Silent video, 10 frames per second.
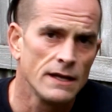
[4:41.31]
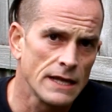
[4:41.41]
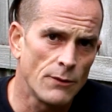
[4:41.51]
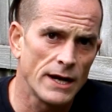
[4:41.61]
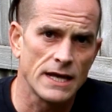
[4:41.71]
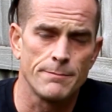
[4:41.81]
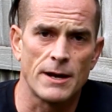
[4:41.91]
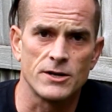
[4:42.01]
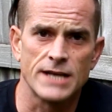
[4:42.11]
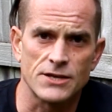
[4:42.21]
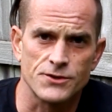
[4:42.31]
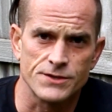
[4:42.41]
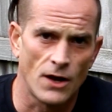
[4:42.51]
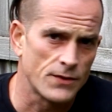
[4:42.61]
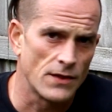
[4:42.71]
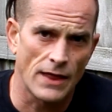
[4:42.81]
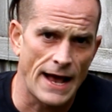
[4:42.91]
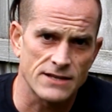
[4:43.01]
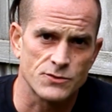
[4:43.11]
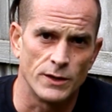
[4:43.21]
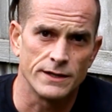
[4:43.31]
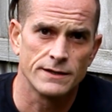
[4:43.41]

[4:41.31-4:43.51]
They want to get a better test result than the last one.